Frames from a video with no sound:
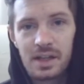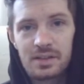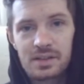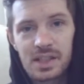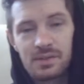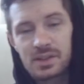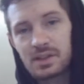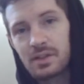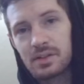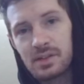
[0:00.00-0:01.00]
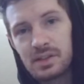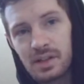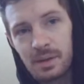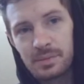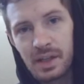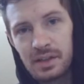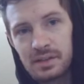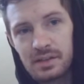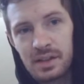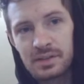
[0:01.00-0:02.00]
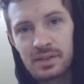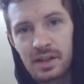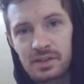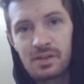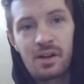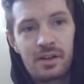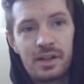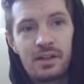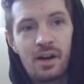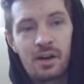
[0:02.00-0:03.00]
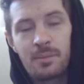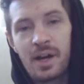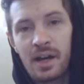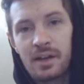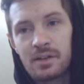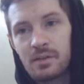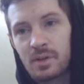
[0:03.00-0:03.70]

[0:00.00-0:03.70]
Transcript: and just give us another season update and say, sorry, our bad,